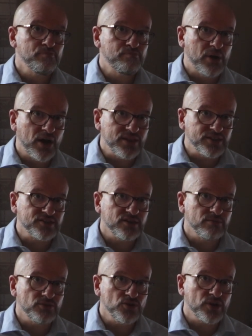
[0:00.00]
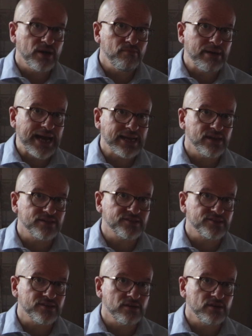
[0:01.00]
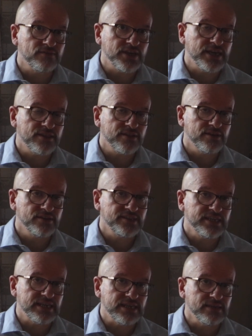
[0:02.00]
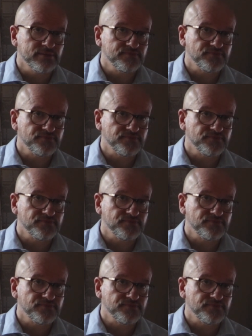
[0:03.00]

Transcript: by the time you come back at the start of year 13.